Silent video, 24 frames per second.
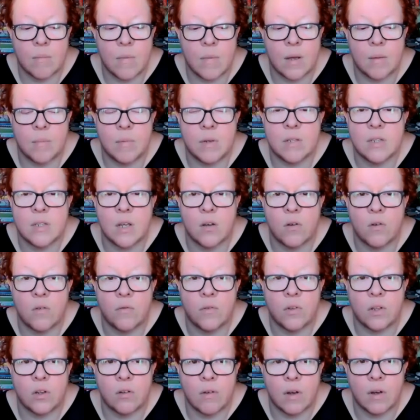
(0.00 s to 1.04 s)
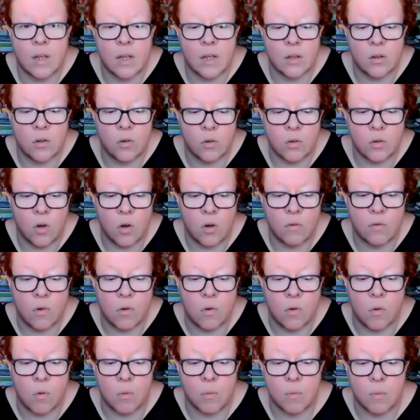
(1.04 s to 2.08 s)
May it be so for the greater good of
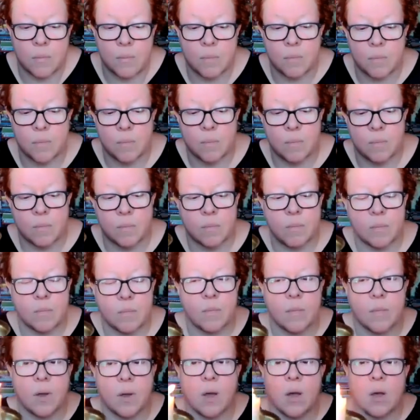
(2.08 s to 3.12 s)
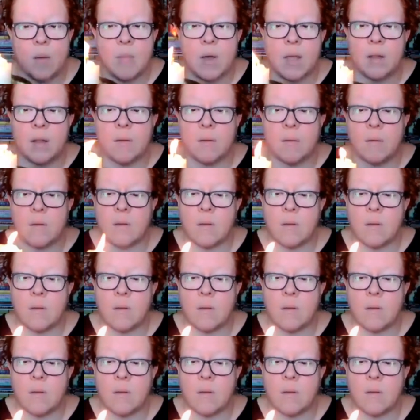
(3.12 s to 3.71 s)
all. Amen.